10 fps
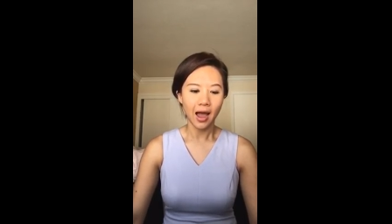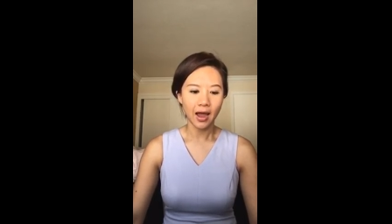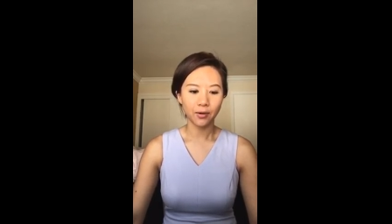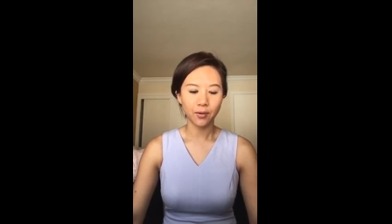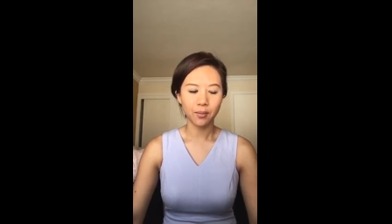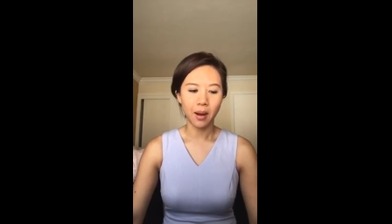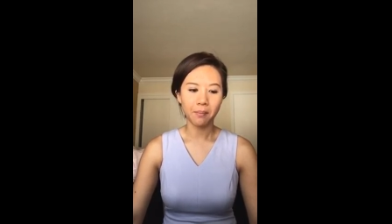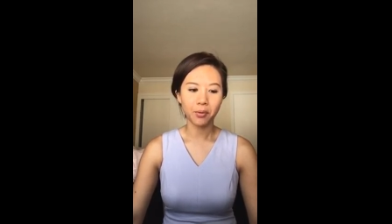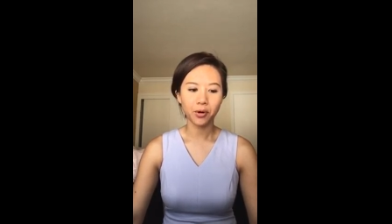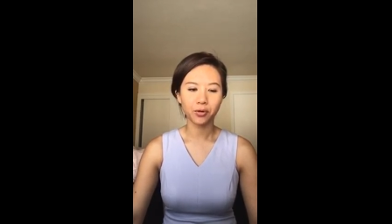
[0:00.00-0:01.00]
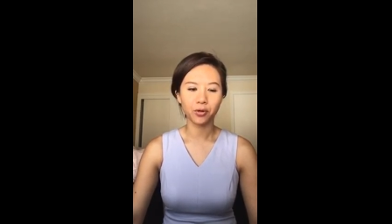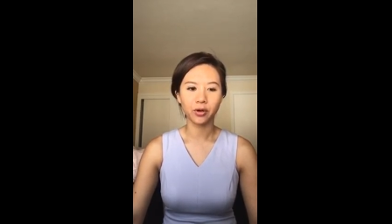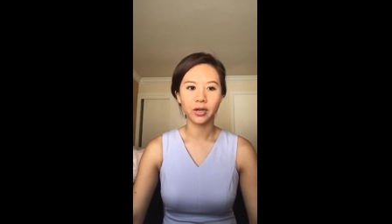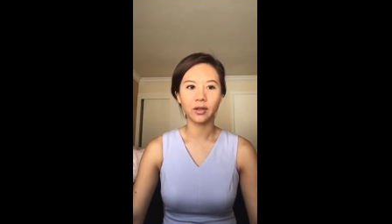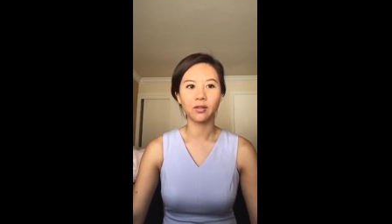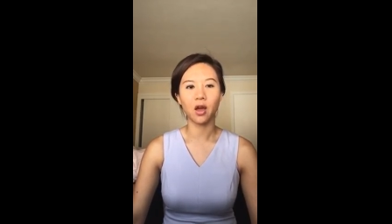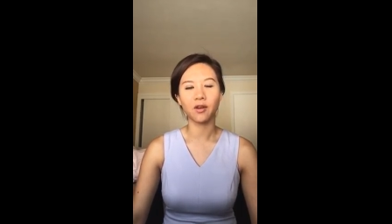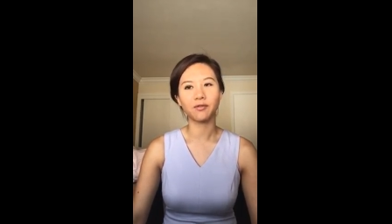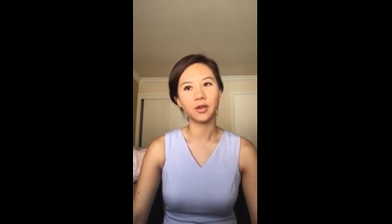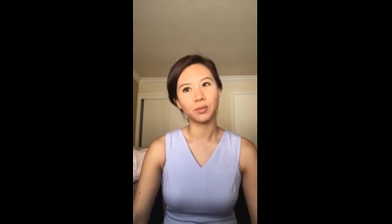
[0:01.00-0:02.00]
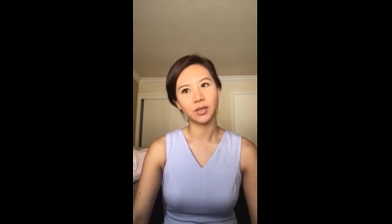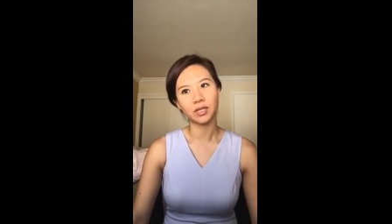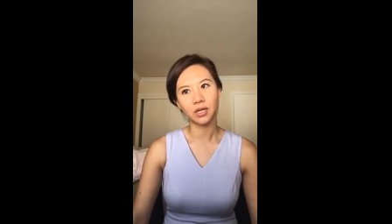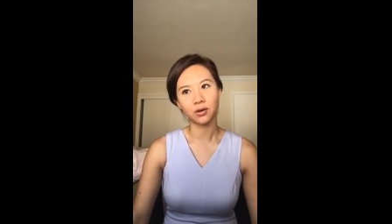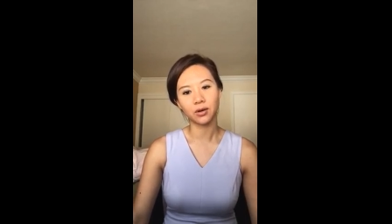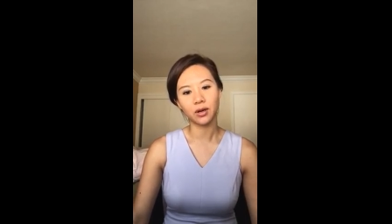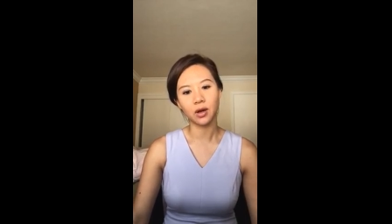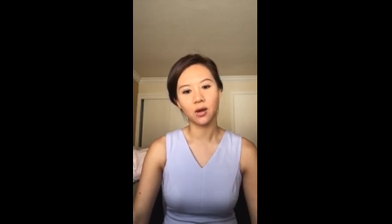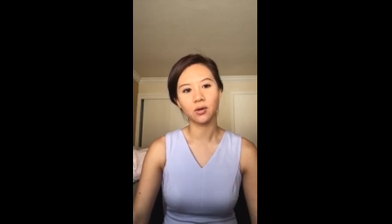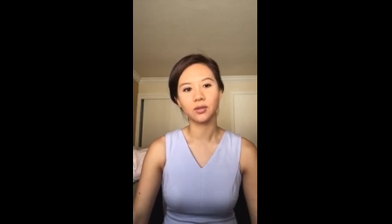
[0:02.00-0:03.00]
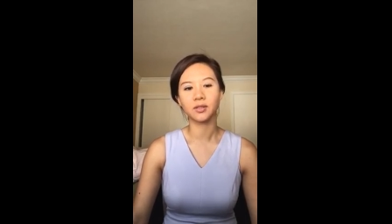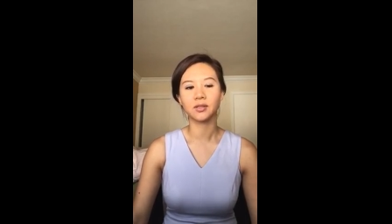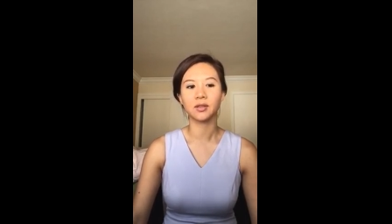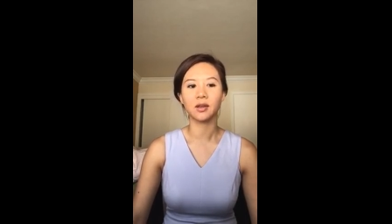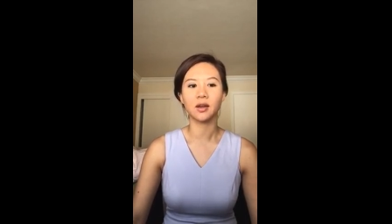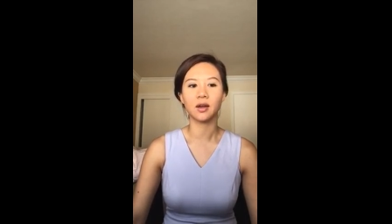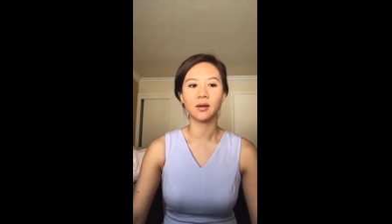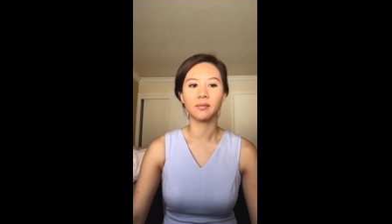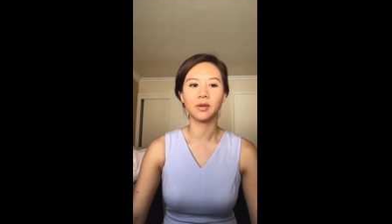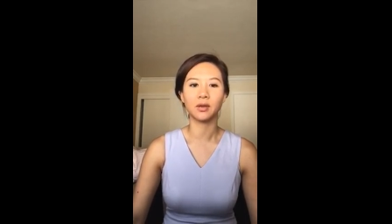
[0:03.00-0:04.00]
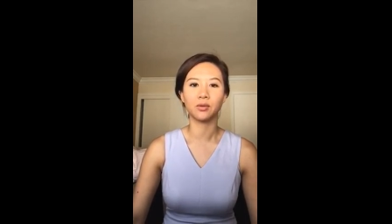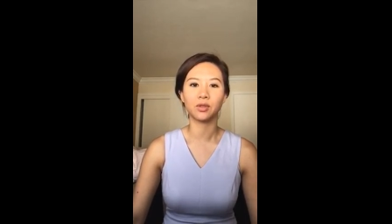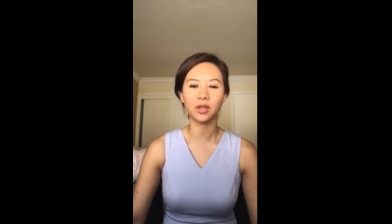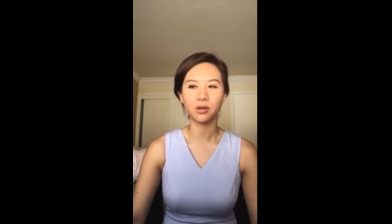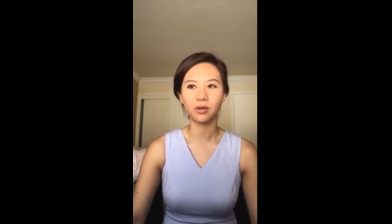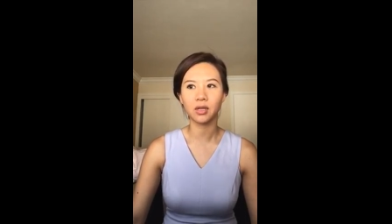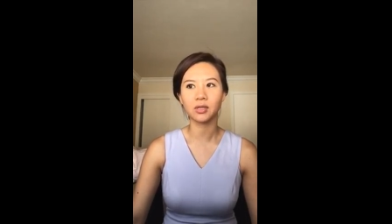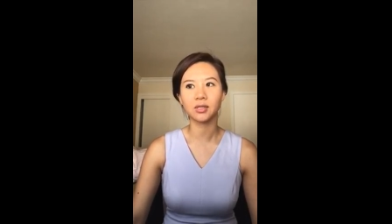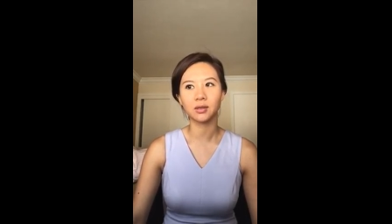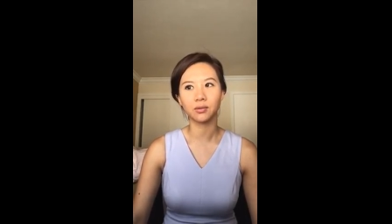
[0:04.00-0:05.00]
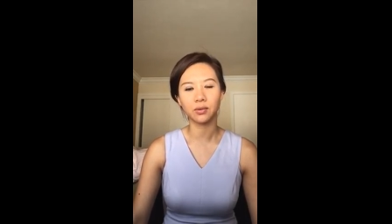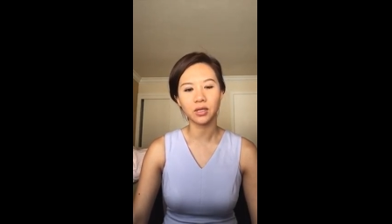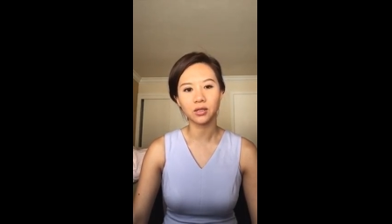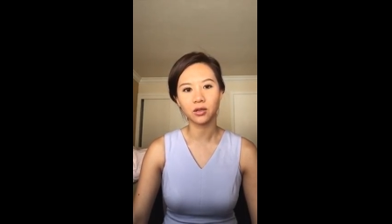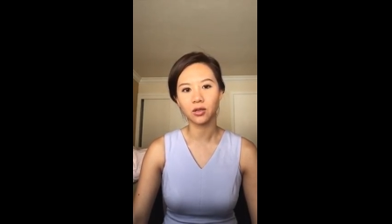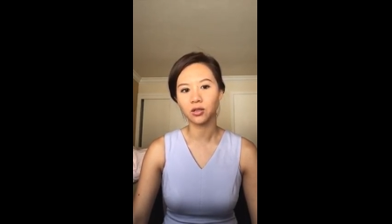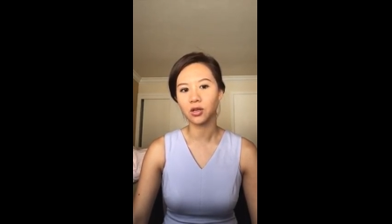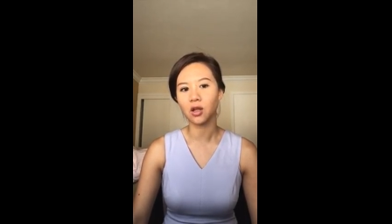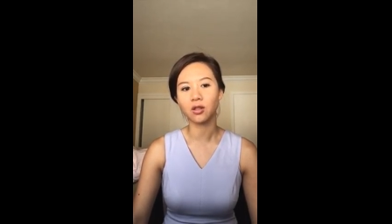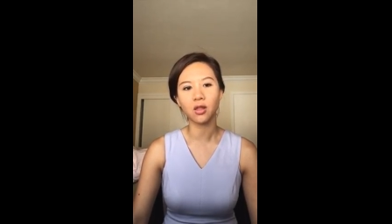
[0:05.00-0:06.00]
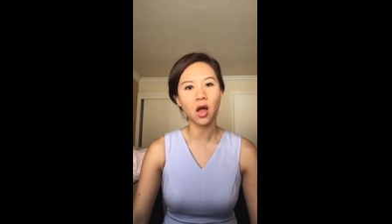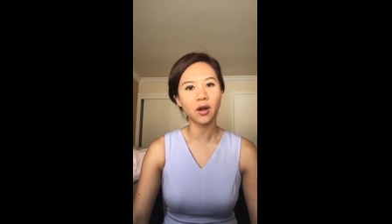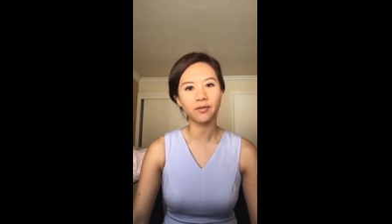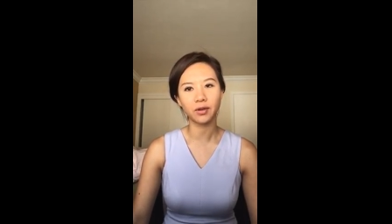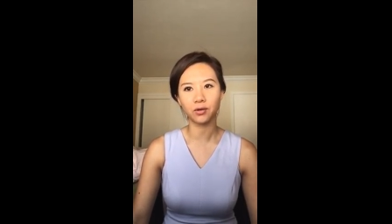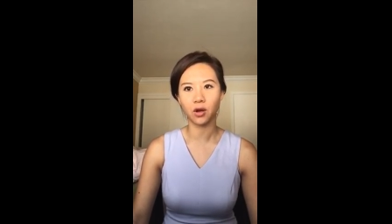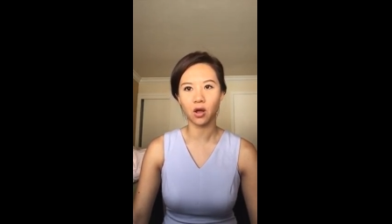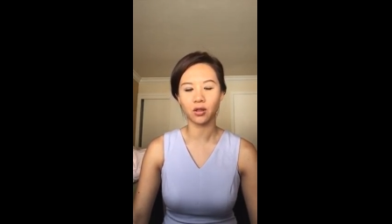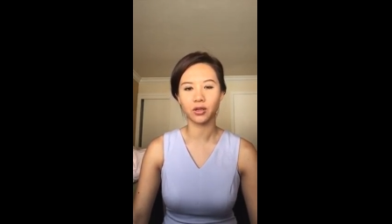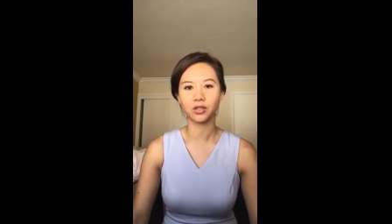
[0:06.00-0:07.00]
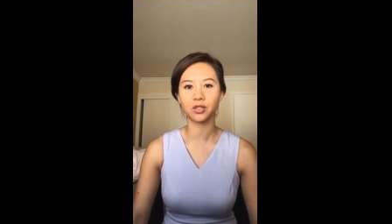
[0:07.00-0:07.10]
I remember learning a lot of new materials um, new theories, new research, a lot of new knowledge.